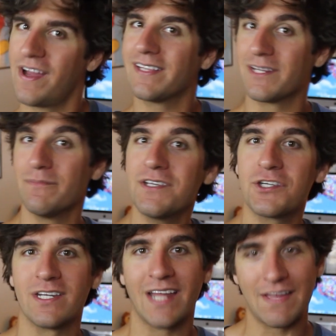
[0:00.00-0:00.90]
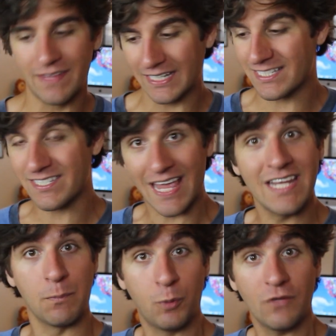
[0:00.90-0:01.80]
valid admission, and they could
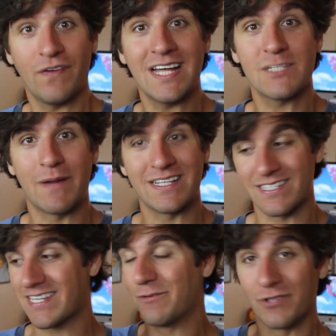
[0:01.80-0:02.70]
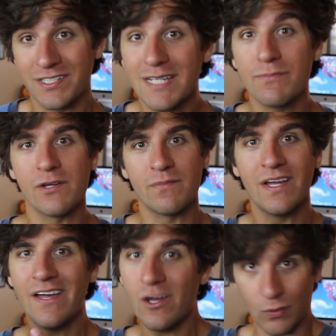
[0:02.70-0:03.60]
scan and put FastPasses and redeem
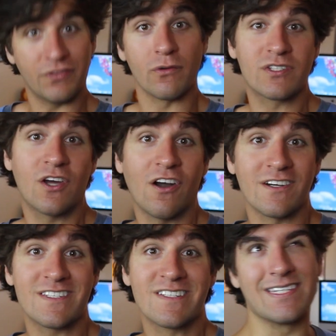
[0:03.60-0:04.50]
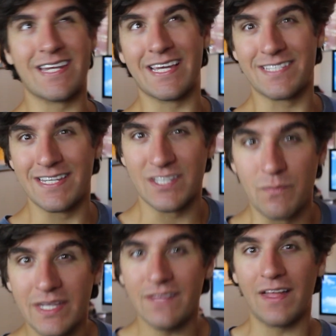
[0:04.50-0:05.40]
them with those cards. Disney has since
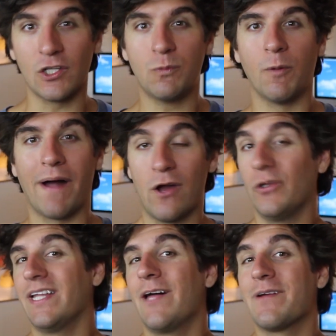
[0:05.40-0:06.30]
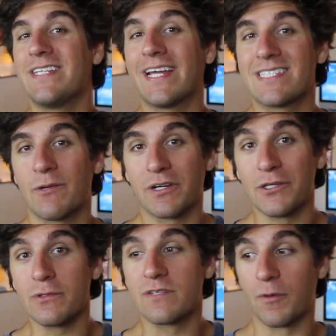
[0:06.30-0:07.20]
amended that loophole by only allowing tickets that were
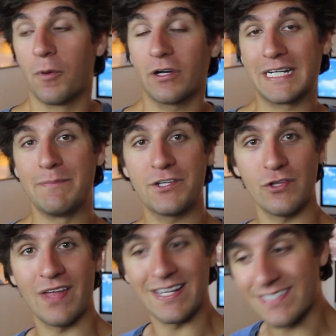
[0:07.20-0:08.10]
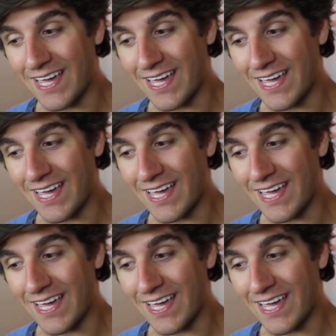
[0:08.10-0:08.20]
used for park admission that